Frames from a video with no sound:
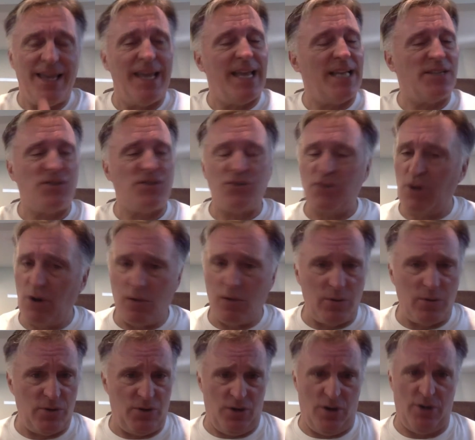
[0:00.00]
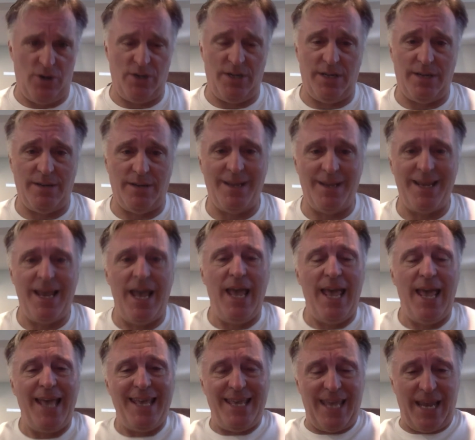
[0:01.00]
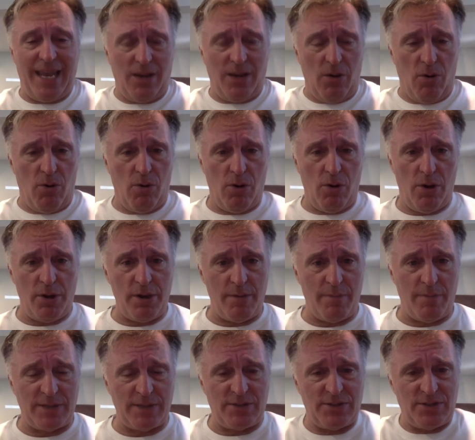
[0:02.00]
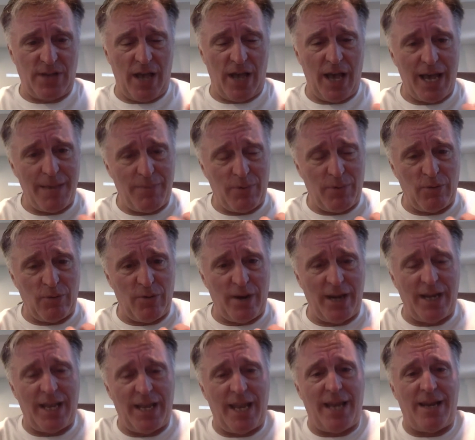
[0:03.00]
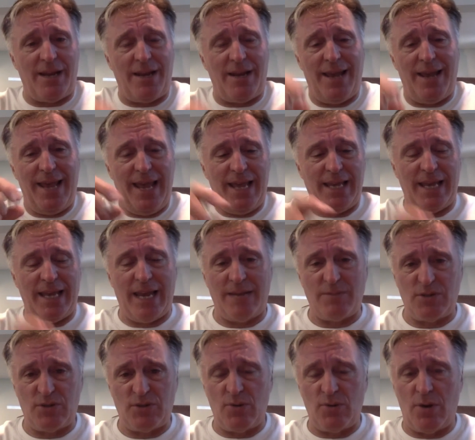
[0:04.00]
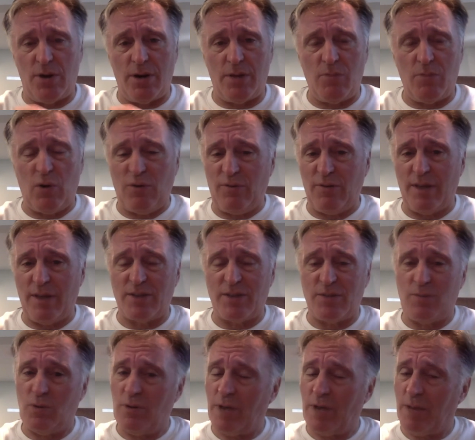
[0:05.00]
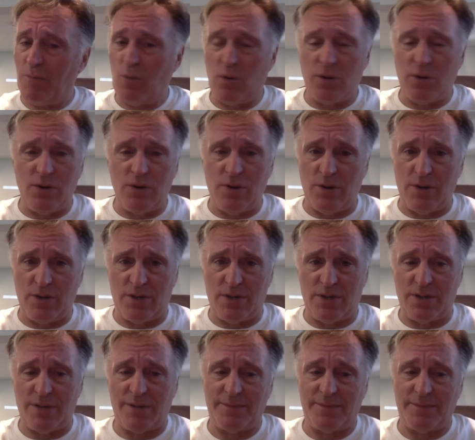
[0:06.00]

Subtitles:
It's turbocharging it. Getting all your muscles hyper-radiated, getting stronger, more flexible, and more endurance.